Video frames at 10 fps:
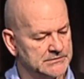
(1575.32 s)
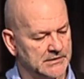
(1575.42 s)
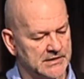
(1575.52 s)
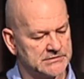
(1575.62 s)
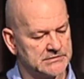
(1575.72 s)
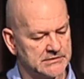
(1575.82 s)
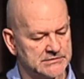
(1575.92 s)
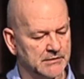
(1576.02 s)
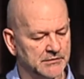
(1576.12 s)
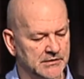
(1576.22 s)
So that's
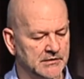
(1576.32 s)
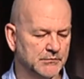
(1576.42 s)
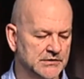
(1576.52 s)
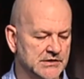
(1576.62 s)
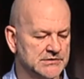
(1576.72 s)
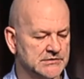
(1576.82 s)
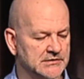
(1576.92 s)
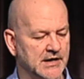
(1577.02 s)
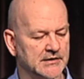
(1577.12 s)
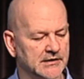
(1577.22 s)
how we did it. And we
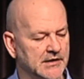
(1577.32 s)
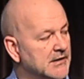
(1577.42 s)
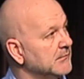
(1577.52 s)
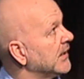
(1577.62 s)
tested that again